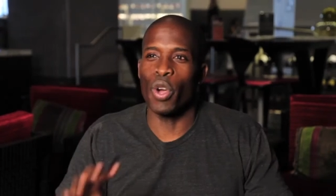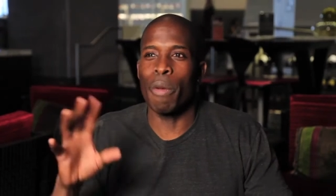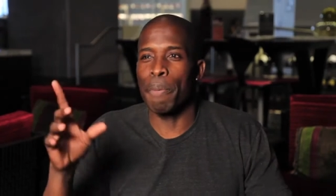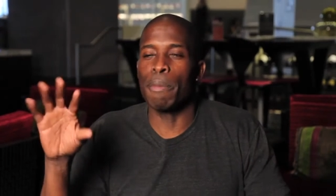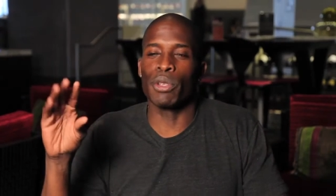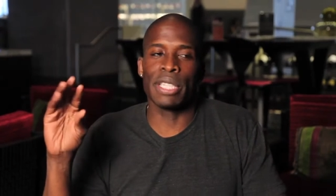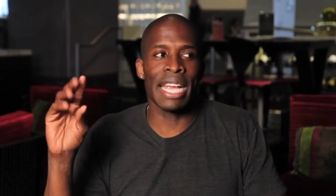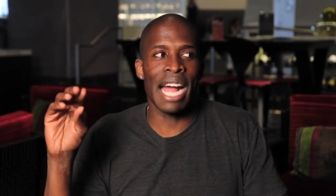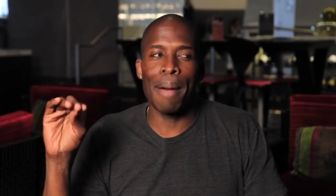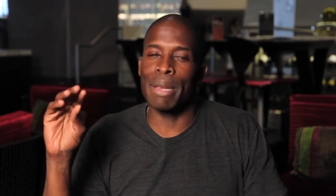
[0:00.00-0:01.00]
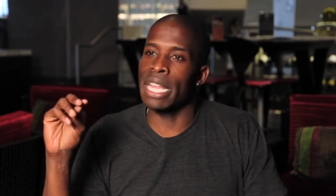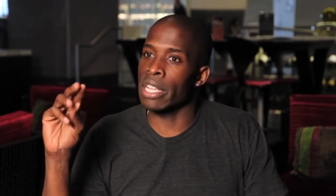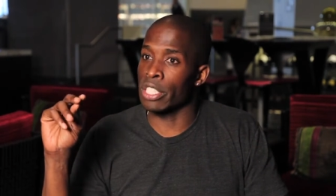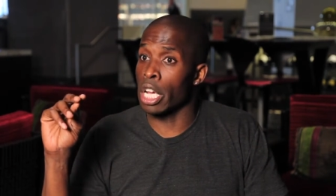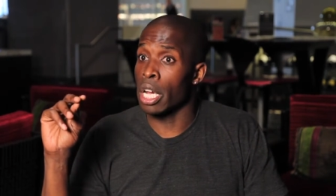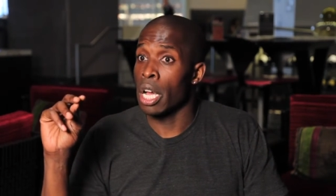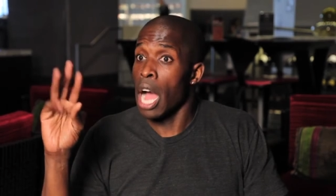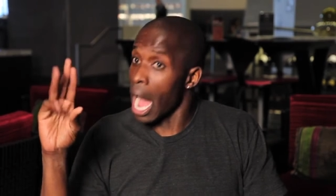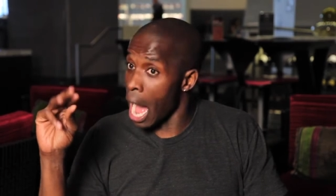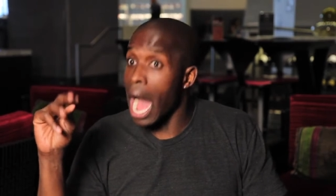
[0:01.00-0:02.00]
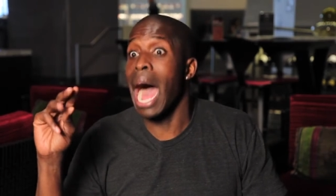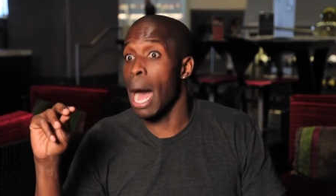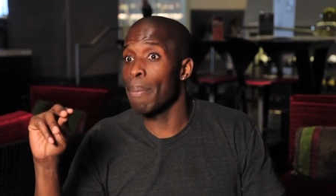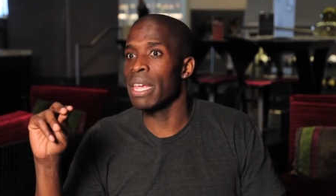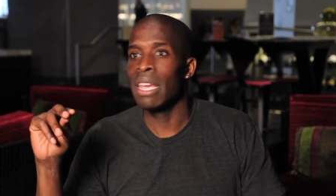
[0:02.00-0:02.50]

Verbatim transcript: when people take comedy as a hobby...